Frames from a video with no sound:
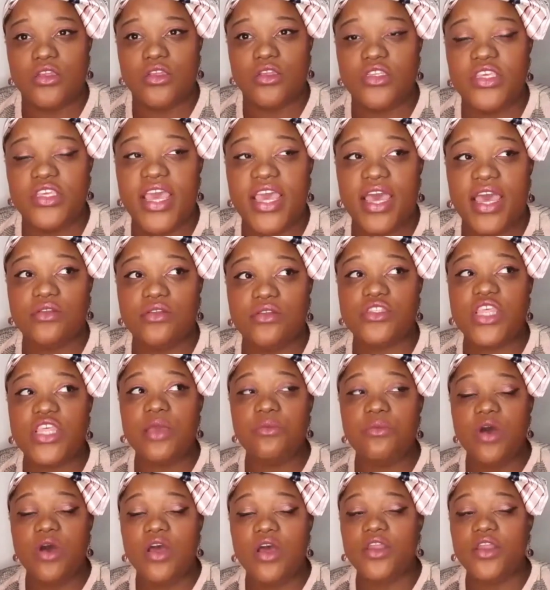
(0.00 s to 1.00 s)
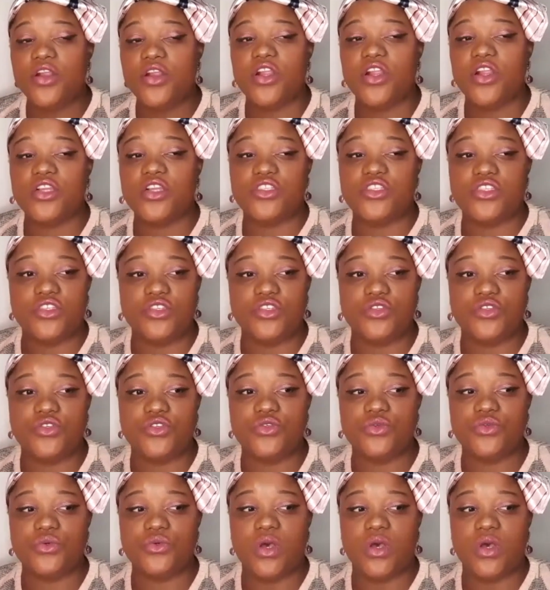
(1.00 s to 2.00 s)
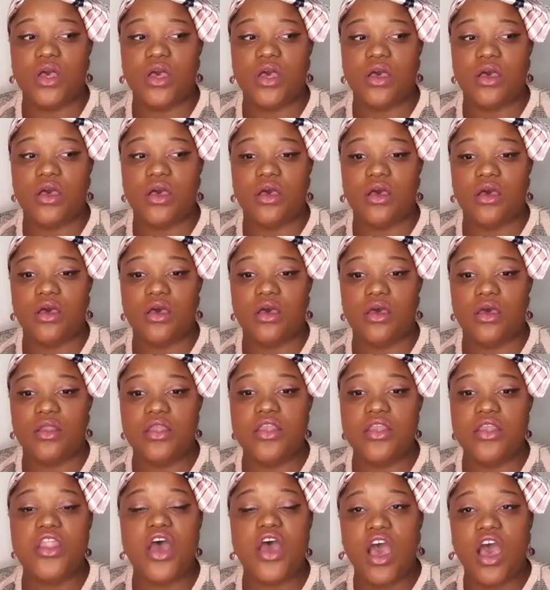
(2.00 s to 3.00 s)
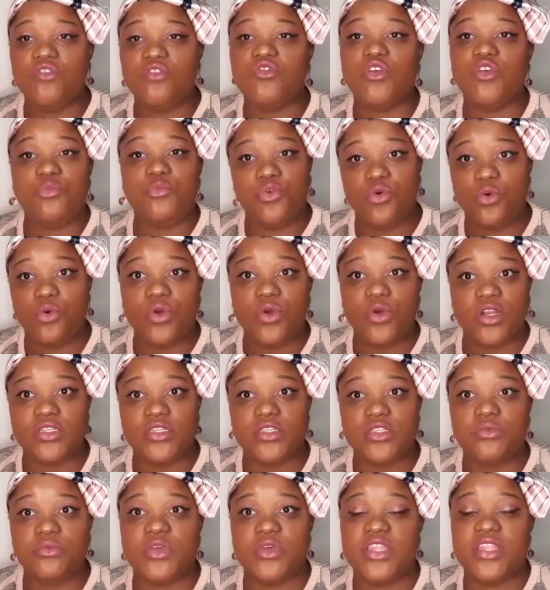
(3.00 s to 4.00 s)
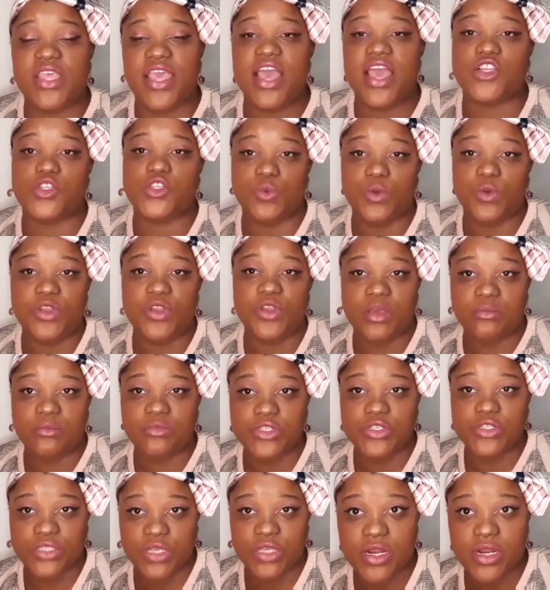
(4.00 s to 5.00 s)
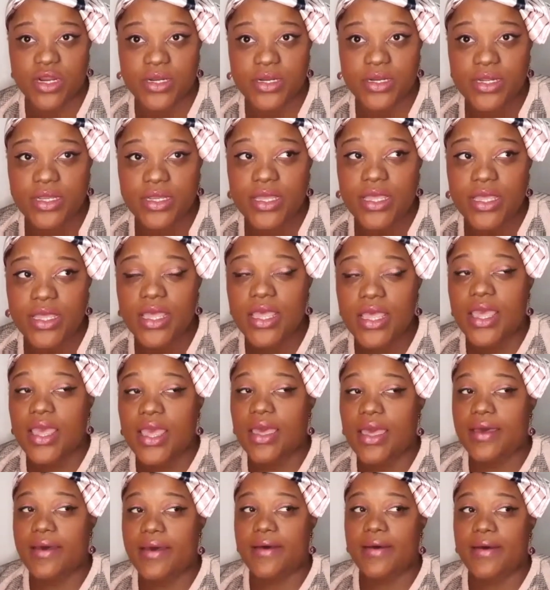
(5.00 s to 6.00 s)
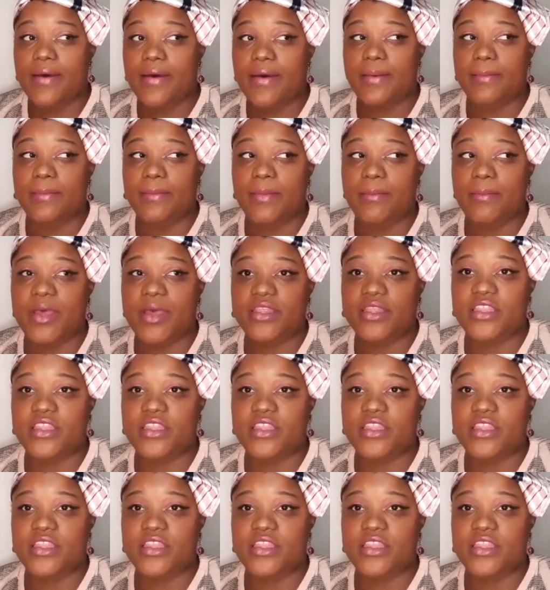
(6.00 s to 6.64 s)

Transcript: Yeah, they wanted her to not report what the actual numbers are. Okay. But